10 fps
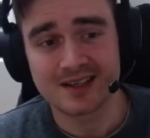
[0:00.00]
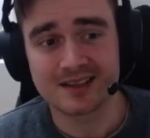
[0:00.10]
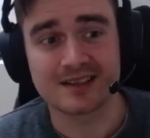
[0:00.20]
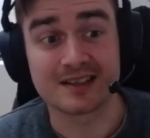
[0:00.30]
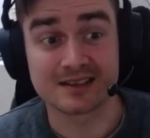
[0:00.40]

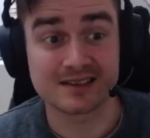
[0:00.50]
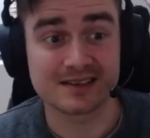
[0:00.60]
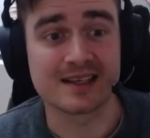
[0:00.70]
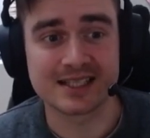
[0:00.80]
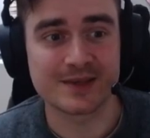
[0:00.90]
And
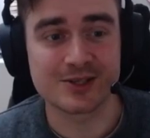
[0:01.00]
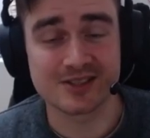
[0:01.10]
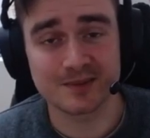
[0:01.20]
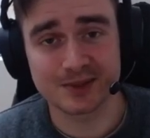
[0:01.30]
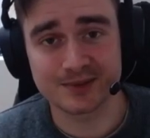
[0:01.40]
yeah, as mentioned,
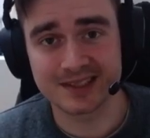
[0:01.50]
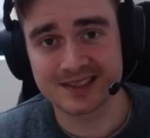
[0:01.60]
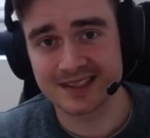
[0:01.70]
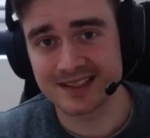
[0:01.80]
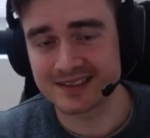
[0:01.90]
double Drilling
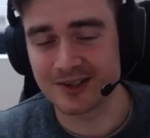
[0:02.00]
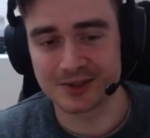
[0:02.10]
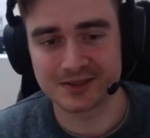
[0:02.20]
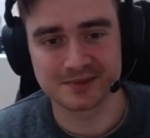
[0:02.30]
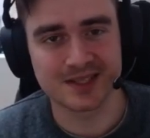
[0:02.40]
Sight,
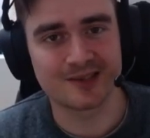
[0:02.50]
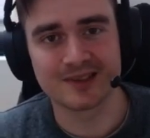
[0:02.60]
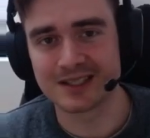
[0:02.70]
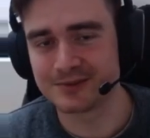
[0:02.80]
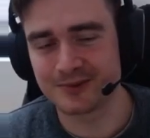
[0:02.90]
Orders from Terra,
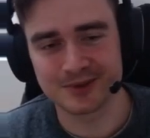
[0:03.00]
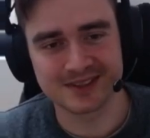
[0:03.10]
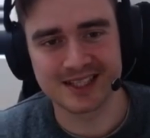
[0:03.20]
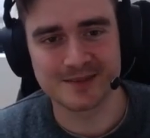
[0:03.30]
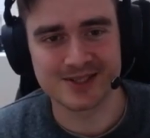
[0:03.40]
and 14
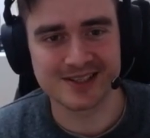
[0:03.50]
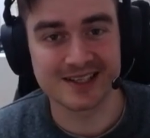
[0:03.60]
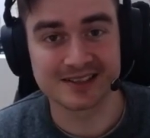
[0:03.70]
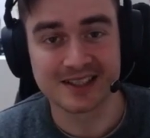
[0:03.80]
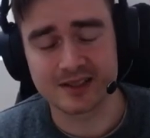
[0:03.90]
damage
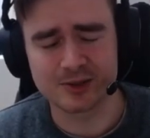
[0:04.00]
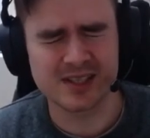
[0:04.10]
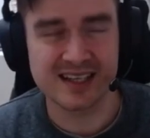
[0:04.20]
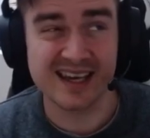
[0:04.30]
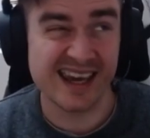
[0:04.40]
again. You
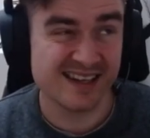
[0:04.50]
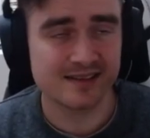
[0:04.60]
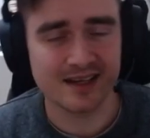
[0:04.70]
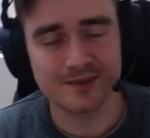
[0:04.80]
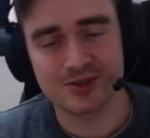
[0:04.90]
take 8
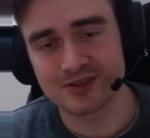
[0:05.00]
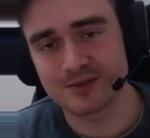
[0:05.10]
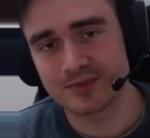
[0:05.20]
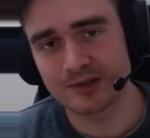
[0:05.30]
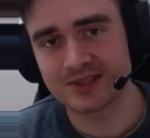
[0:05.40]
damage in the
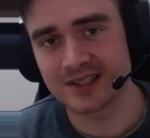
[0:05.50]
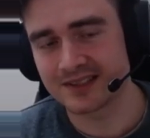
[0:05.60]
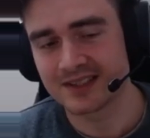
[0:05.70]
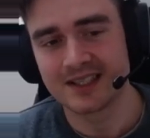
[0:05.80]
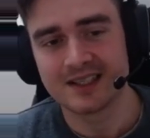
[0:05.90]
process
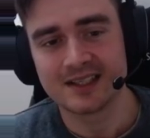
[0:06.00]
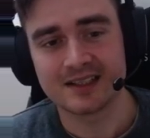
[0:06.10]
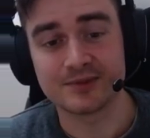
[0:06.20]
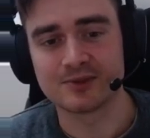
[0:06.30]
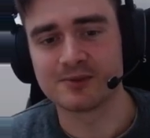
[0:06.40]

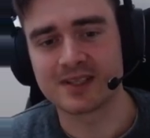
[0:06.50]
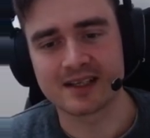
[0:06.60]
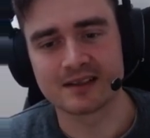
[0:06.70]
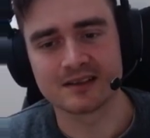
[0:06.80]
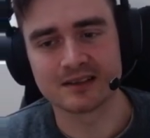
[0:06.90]
if you're
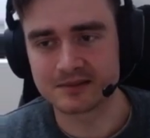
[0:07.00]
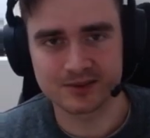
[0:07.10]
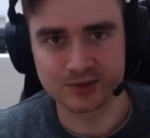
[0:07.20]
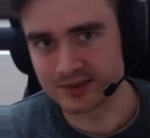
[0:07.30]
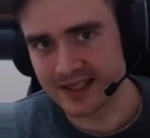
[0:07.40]
taking a
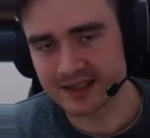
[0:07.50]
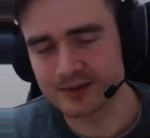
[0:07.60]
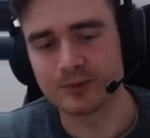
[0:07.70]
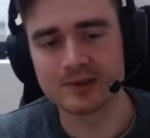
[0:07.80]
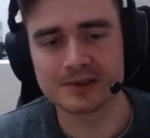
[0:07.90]
2 attack
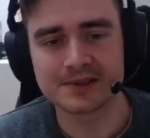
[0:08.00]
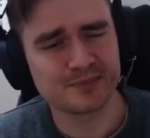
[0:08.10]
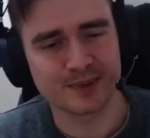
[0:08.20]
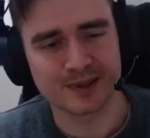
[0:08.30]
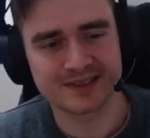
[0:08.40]
Warlord,
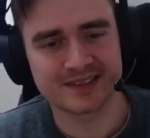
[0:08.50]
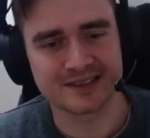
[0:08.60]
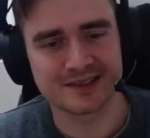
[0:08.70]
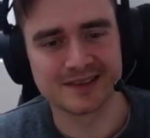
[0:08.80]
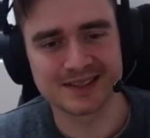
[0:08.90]
but
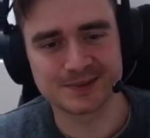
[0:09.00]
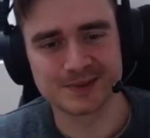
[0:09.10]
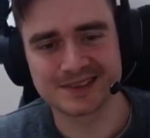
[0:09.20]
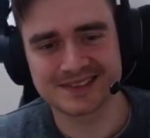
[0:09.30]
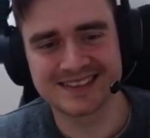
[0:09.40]
still this would